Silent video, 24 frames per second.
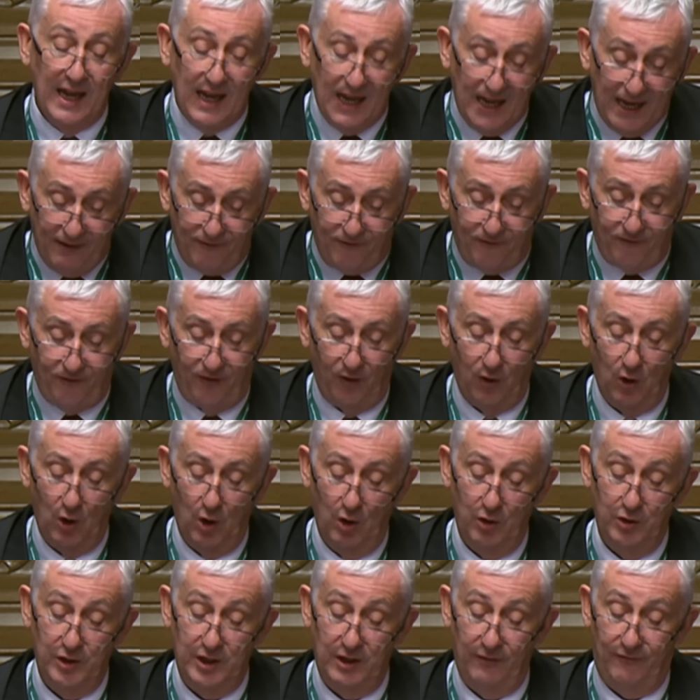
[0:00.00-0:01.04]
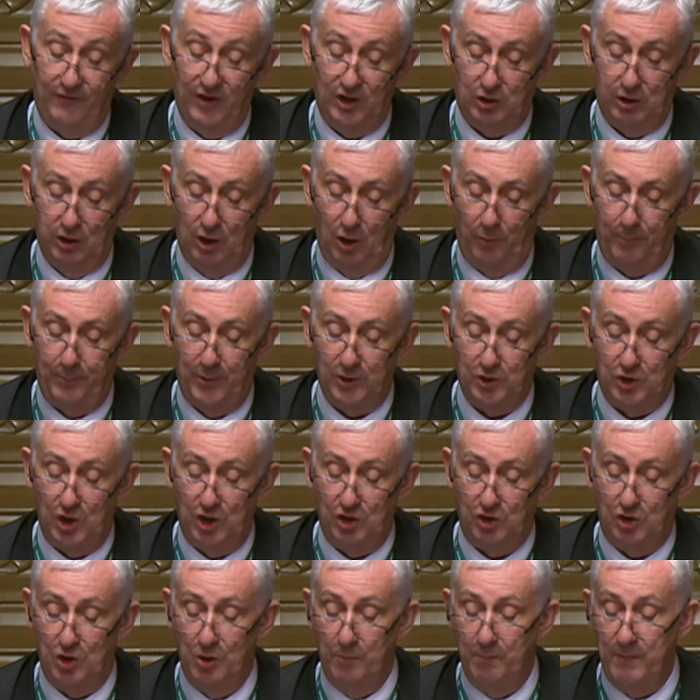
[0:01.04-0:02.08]
If the official
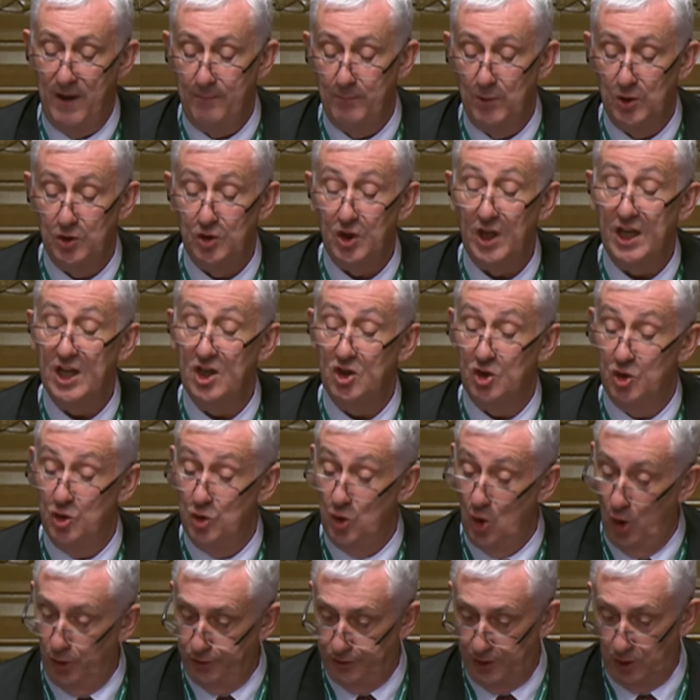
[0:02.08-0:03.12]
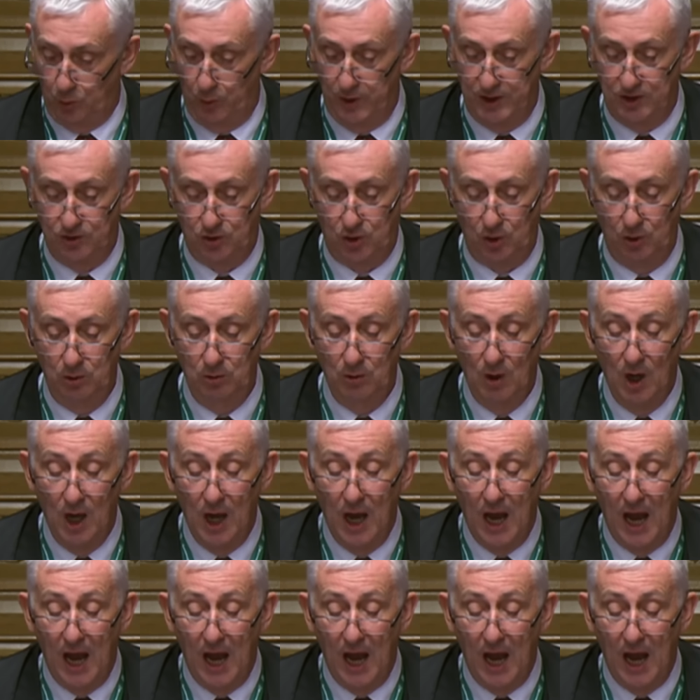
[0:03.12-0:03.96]
opposition amendment is not agreed to,